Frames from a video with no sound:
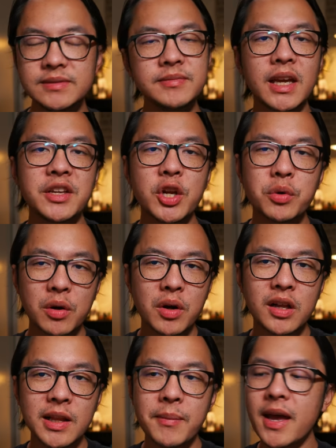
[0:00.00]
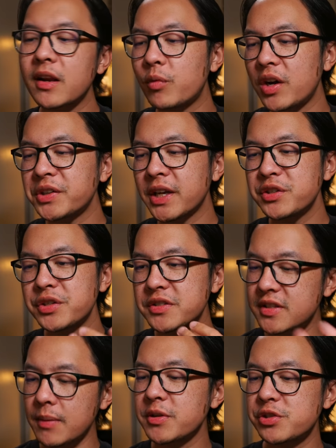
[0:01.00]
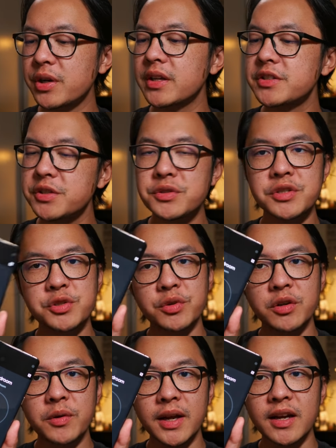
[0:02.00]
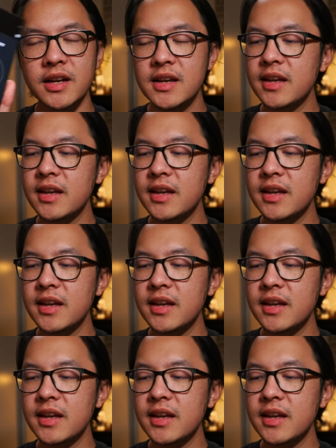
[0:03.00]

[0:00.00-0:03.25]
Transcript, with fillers: And you know what, while I'm at it, why don't I just demonstrate its usage real quick.